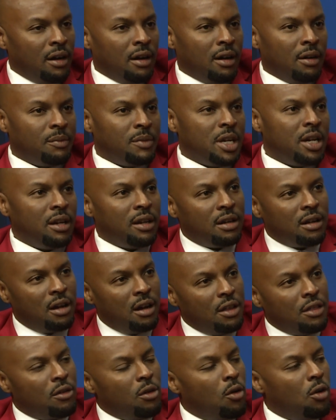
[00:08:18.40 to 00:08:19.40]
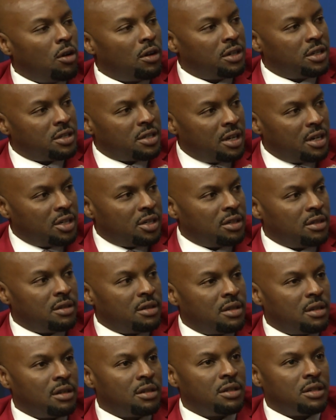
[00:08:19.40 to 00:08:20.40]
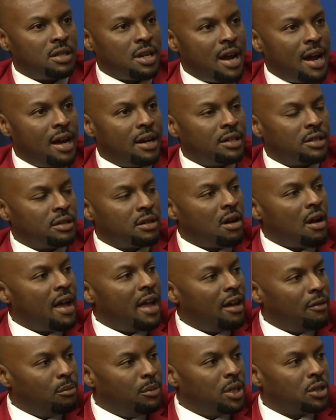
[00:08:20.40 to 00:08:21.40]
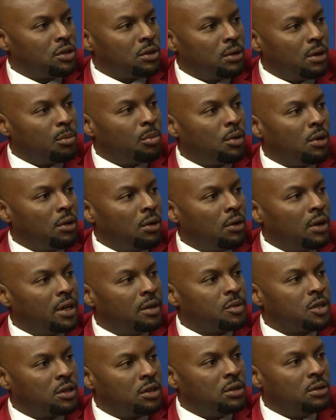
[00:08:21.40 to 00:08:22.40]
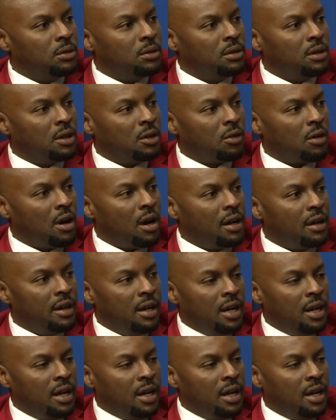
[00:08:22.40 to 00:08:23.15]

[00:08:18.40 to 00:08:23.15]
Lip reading: There are other organizations such as ours have mentoring programs too, right?